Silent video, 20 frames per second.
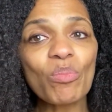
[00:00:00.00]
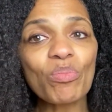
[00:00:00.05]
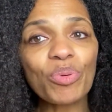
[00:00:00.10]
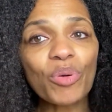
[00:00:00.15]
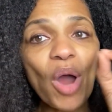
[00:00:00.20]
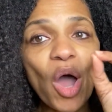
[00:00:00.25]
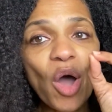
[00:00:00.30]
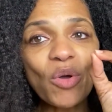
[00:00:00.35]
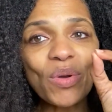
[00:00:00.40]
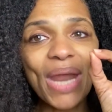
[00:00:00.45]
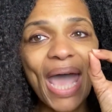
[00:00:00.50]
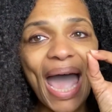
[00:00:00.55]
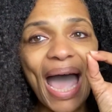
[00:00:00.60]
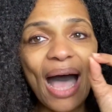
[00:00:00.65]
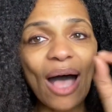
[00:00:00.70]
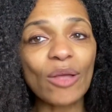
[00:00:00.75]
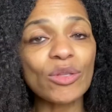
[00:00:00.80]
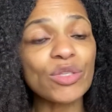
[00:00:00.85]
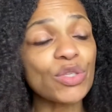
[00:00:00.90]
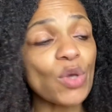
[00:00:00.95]

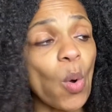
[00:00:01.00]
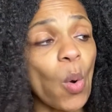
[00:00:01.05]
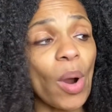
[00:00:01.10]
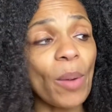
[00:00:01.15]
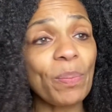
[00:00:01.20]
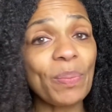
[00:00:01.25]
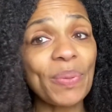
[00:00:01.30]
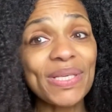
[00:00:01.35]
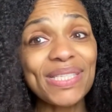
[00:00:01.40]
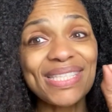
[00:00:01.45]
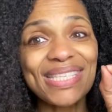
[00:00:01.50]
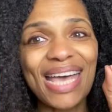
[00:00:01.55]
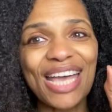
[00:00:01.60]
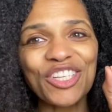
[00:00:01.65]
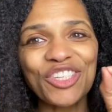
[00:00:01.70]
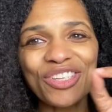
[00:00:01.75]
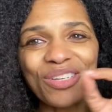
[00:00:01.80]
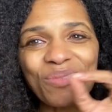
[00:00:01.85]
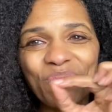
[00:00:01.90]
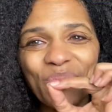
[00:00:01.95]
pronouns or
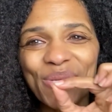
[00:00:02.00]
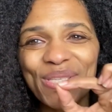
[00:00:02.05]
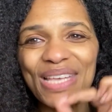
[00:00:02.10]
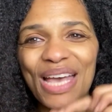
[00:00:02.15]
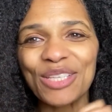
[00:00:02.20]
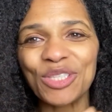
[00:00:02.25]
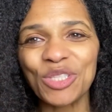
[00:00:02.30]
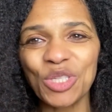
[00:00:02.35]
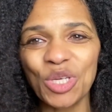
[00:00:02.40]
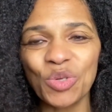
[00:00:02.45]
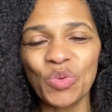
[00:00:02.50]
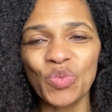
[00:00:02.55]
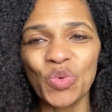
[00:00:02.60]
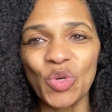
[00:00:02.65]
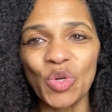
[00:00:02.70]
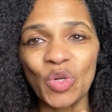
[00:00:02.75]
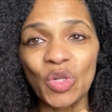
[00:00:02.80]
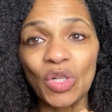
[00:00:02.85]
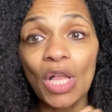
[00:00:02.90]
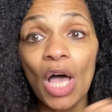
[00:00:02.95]
possession possessor
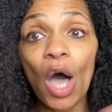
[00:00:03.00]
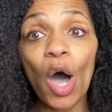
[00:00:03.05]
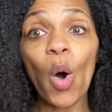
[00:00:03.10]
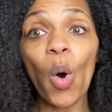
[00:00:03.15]
rule